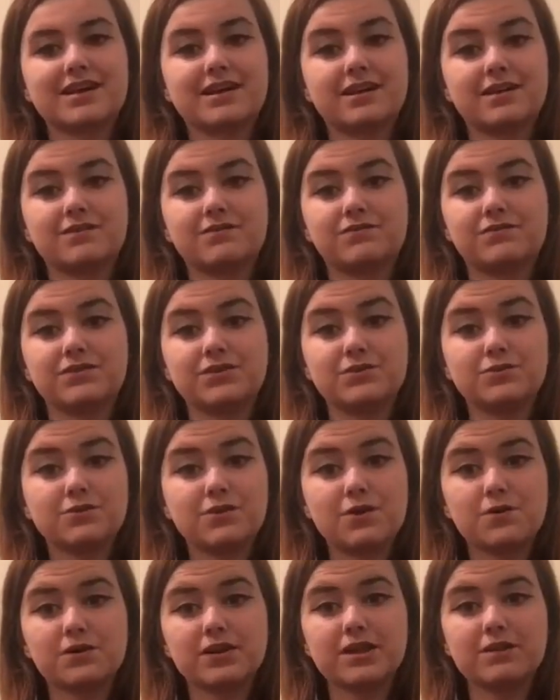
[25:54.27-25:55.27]
And if you
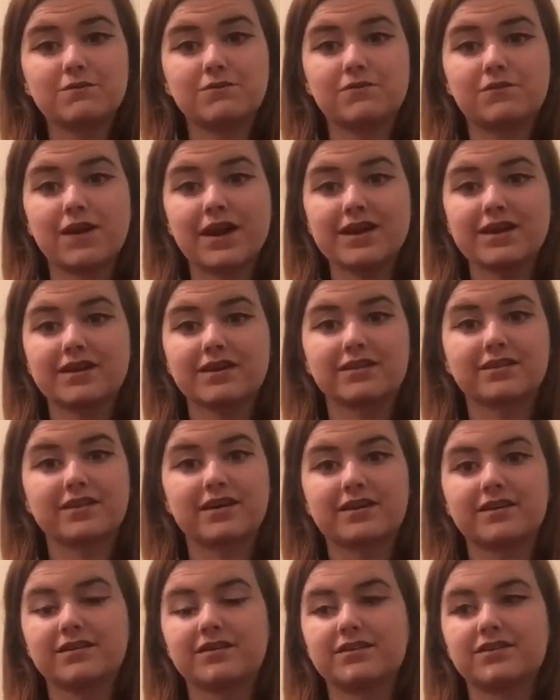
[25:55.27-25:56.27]
don't keep fighting,
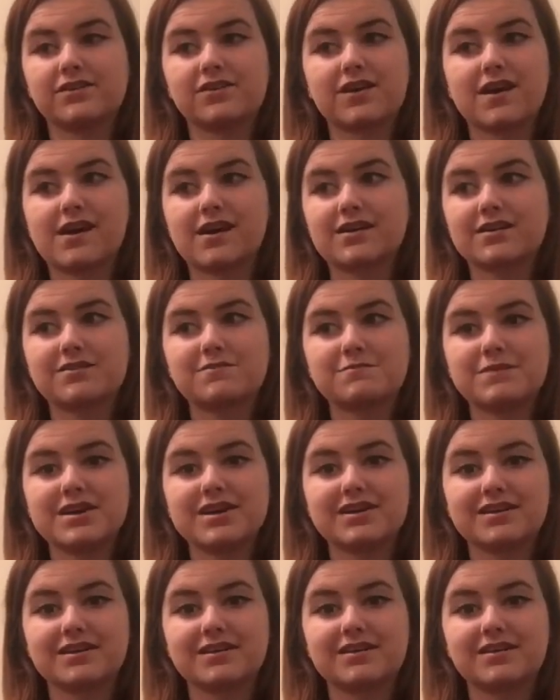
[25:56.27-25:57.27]
then you're not gonna
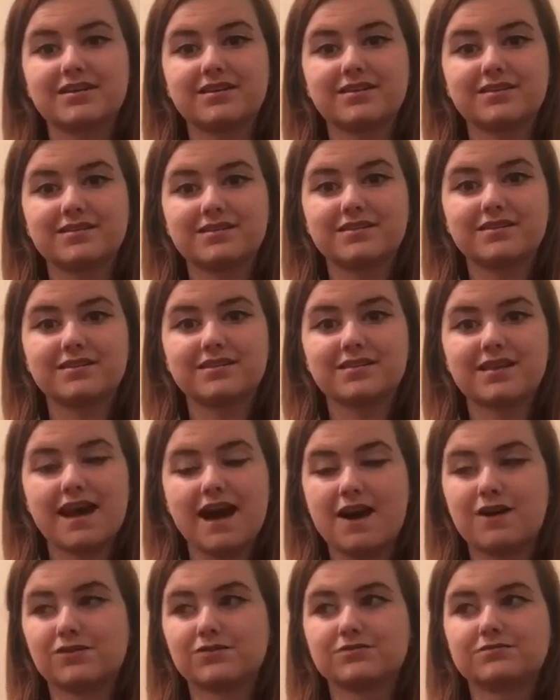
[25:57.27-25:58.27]
make it
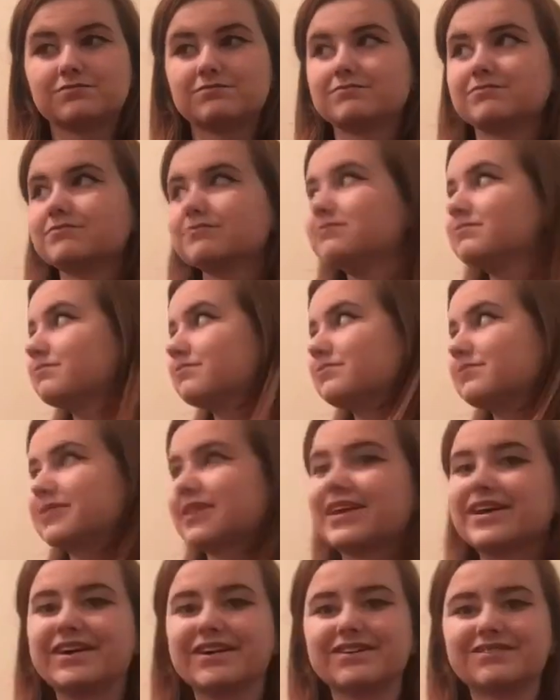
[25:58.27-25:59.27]
out
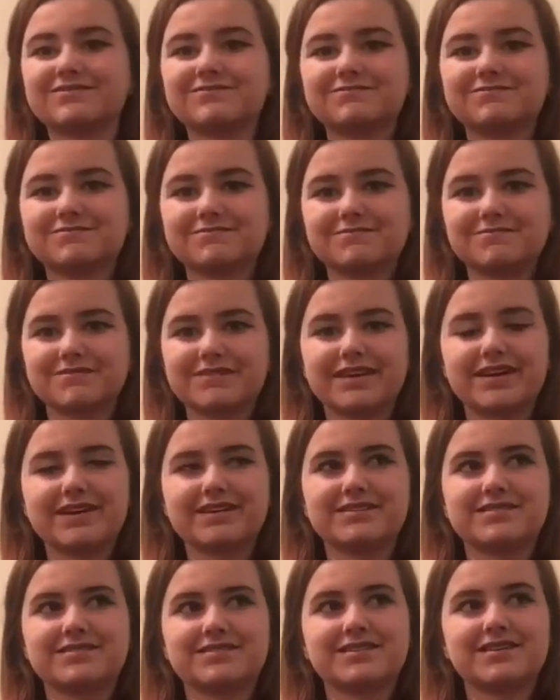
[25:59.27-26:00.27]
there.
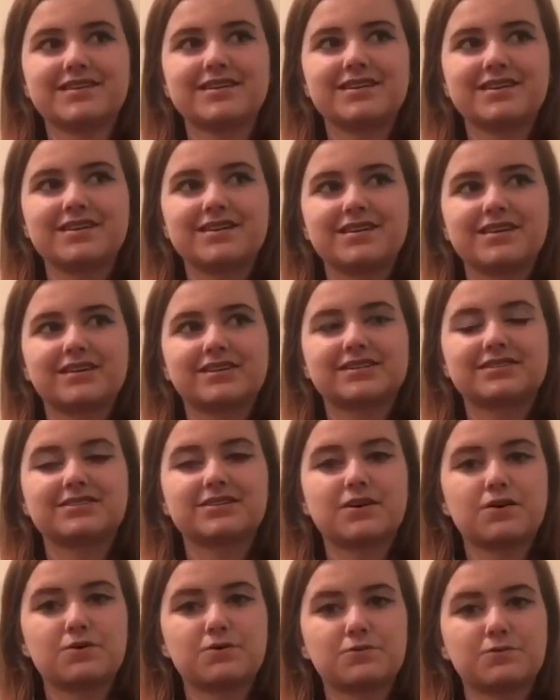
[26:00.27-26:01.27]
And
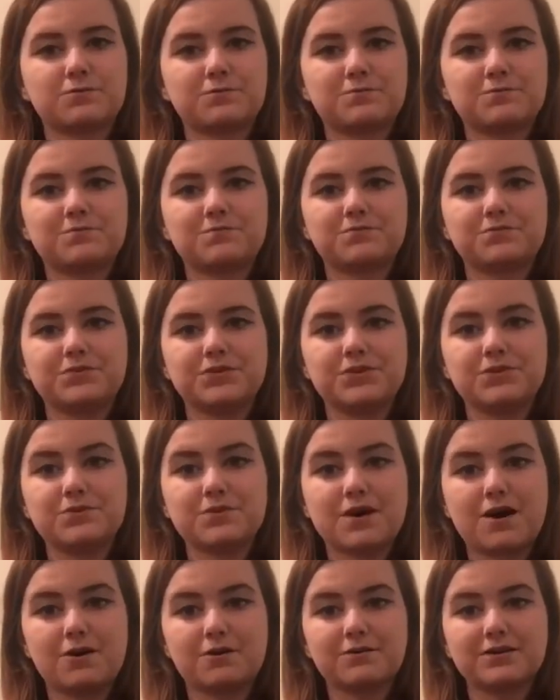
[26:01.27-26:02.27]
so you
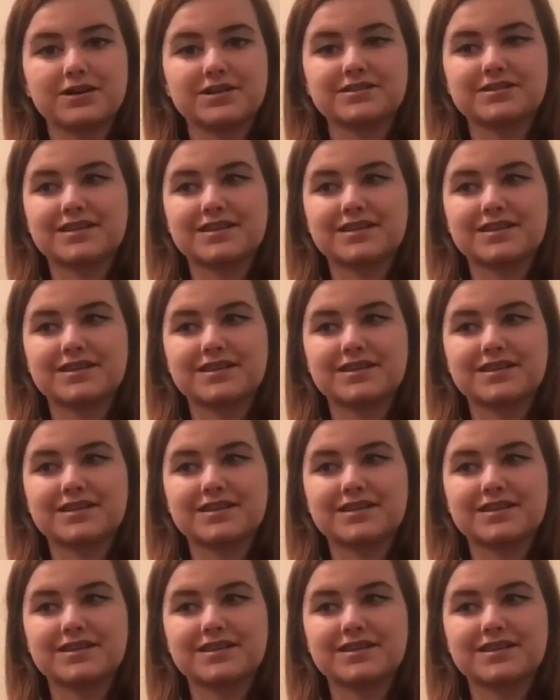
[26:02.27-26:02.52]
always